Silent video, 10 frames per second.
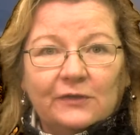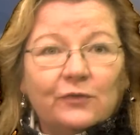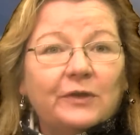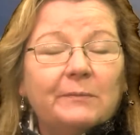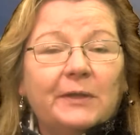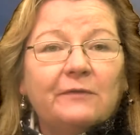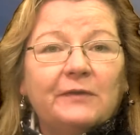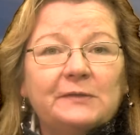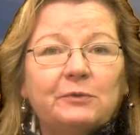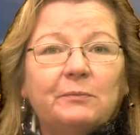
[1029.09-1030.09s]
Join him on the
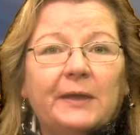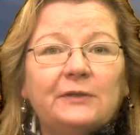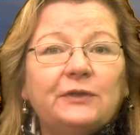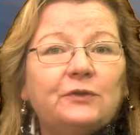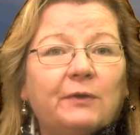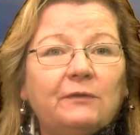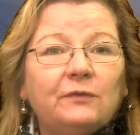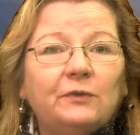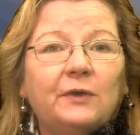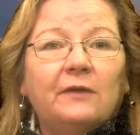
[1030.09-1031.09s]
Facebook page at 12
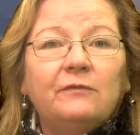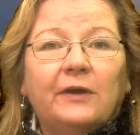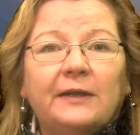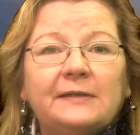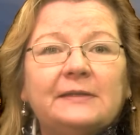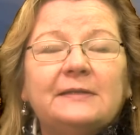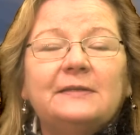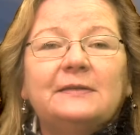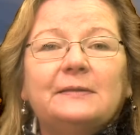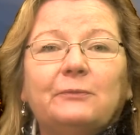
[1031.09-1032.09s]
noon on Friday to
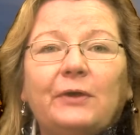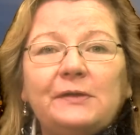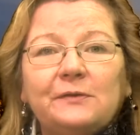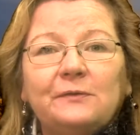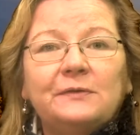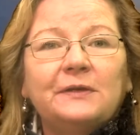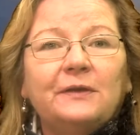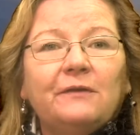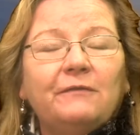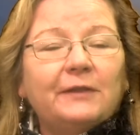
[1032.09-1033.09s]
listen to some great tunes,
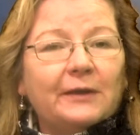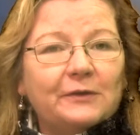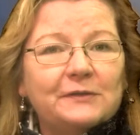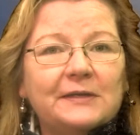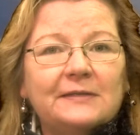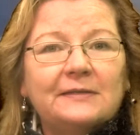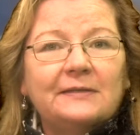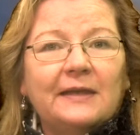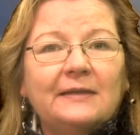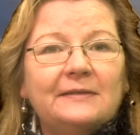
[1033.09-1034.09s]
fill out your
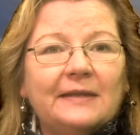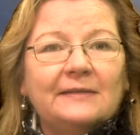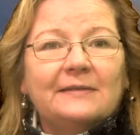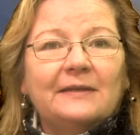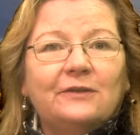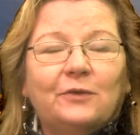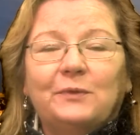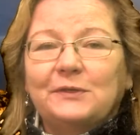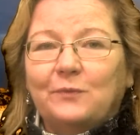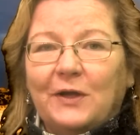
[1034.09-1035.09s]
census, and dance like no
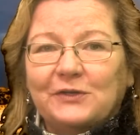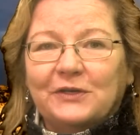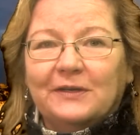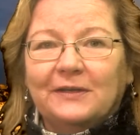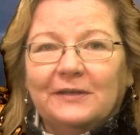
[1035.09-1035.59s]
one's watching,